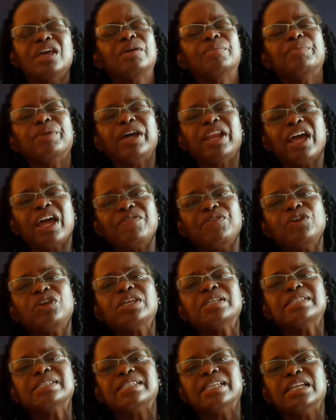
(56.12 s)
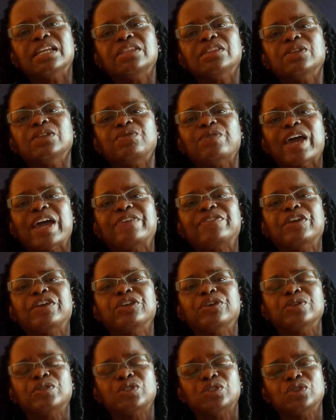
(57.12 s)
But have you considered the fact that
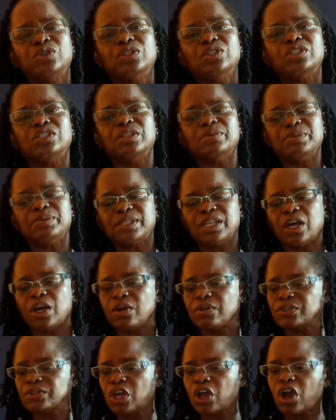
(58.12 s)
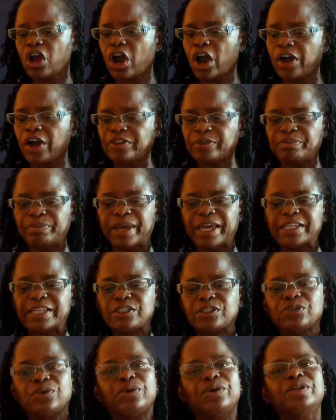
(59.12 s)
your students themselves are the
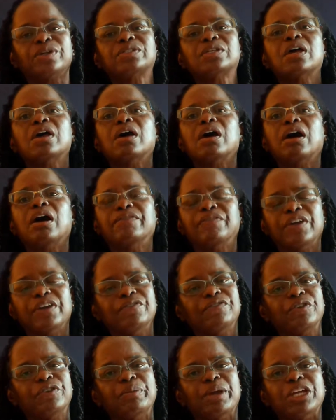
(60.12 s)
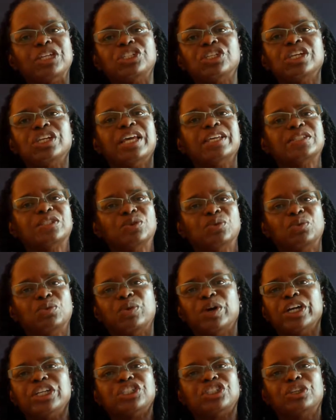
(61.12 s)
best source of information as to
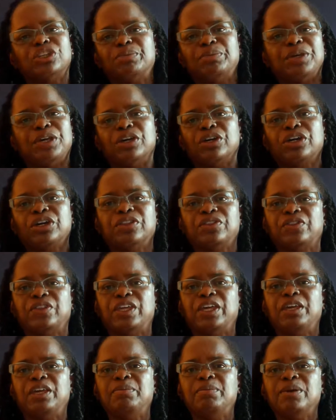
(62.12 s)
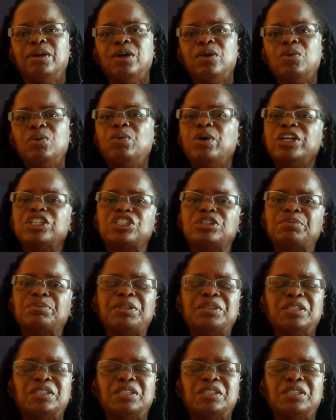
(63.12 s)
what should be a good theme, what should be the